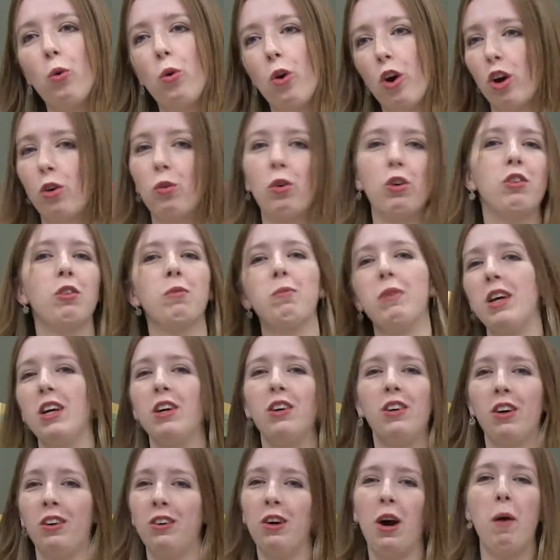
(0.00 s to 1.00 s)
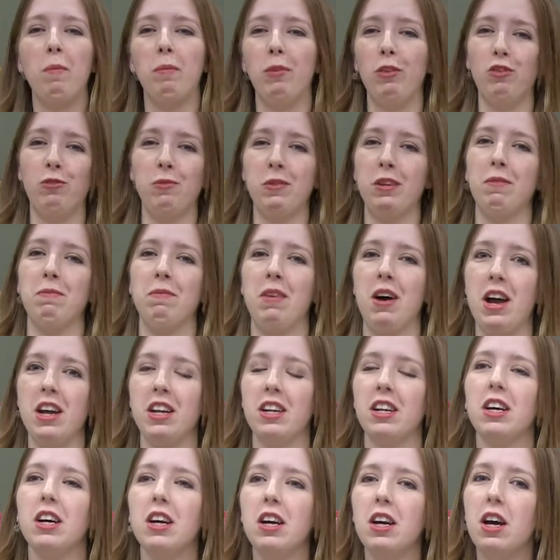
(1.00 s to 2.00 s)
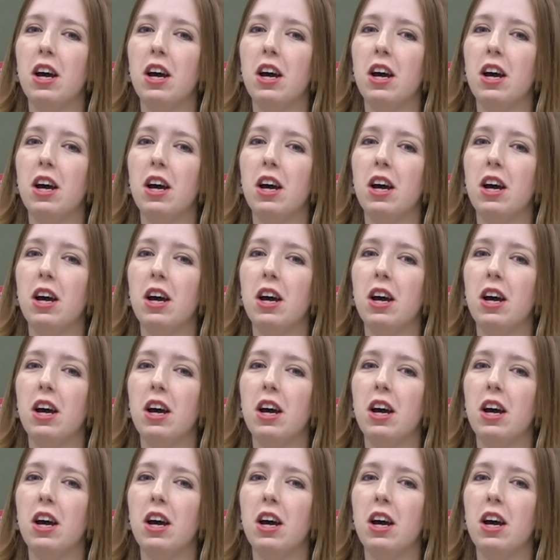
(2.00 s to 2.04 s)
org was a big accomplishment of mine.